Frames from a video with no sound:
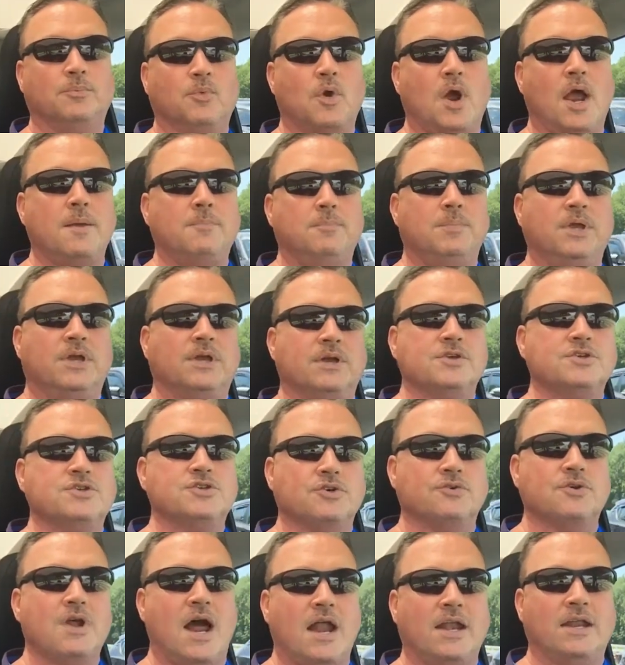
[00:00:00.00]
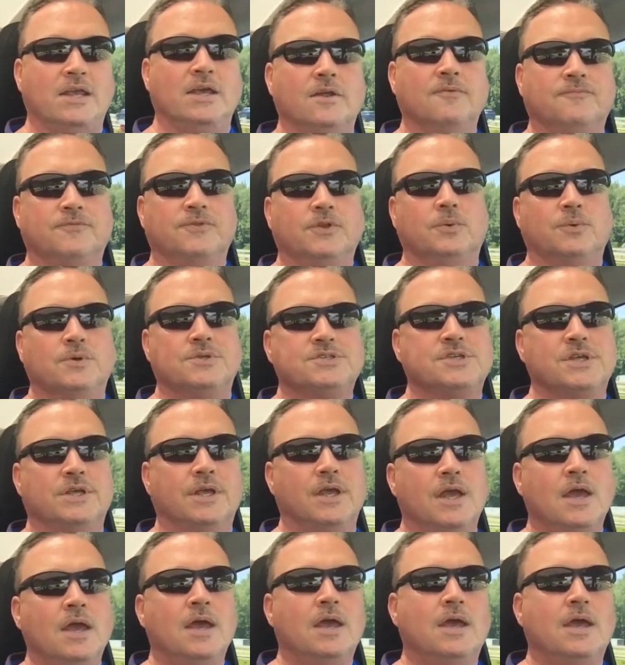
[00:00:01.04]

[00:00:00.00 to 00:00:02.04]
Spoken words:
right? Because you're not influencing.